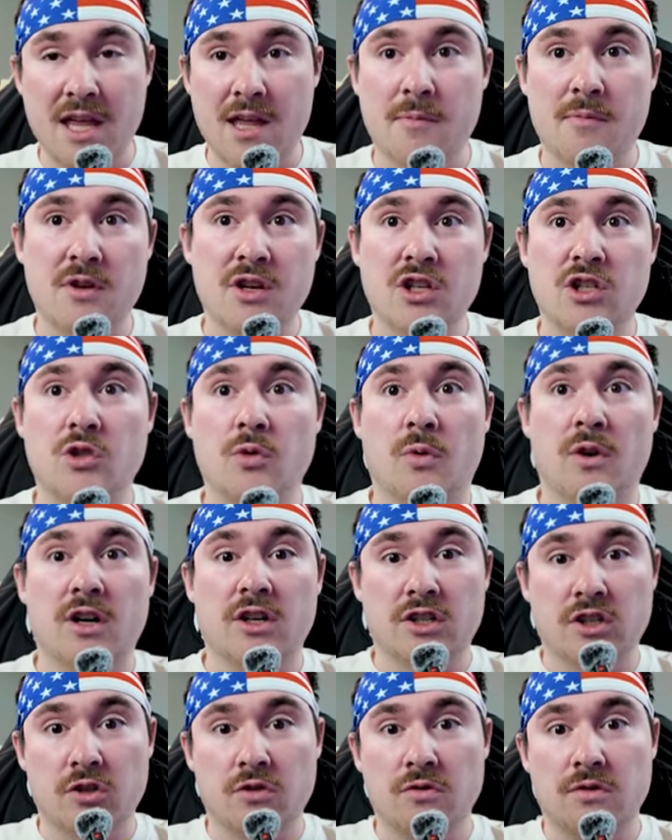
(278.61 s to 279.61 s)
image where
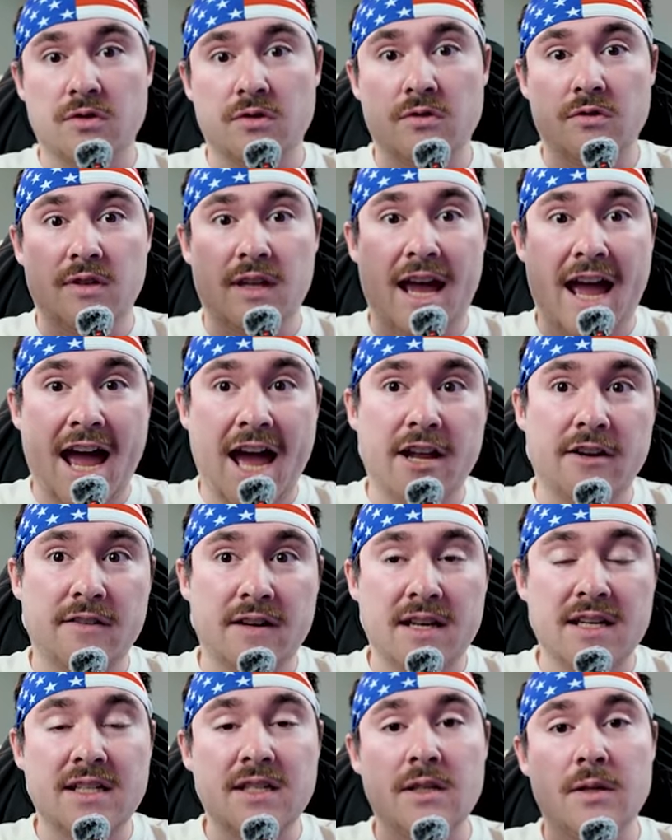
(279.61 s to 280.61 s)
it shows you the
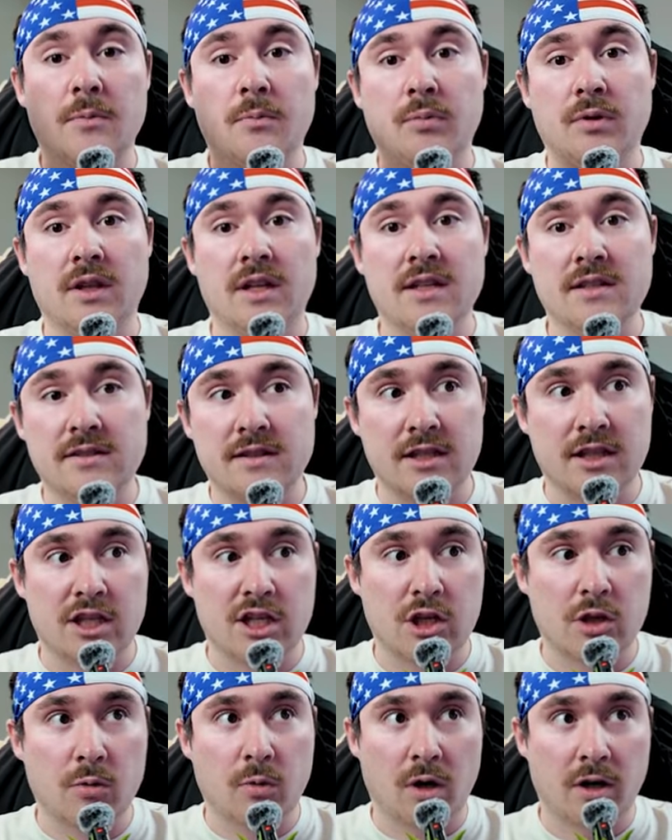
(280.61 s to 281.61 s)
address plus the
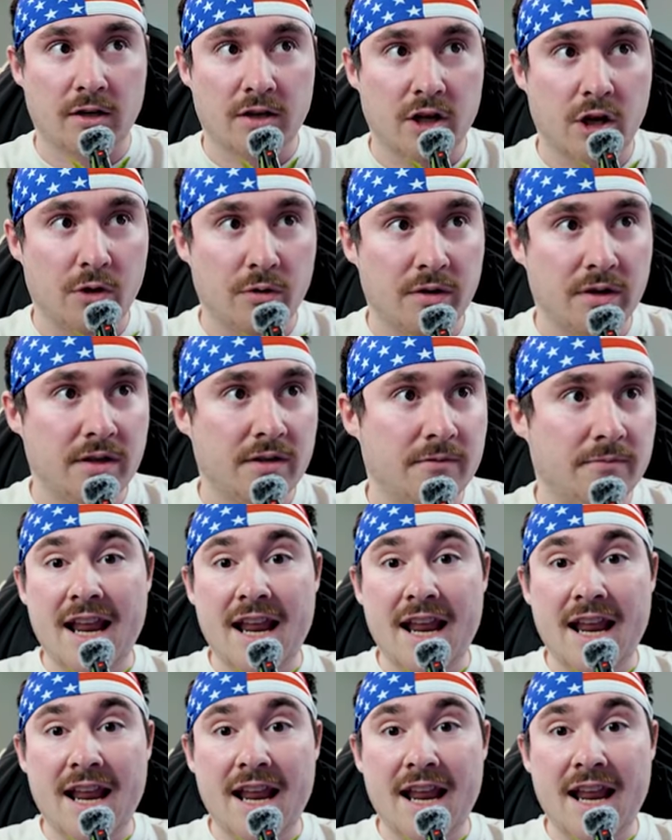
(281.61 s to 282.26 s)
Q R code.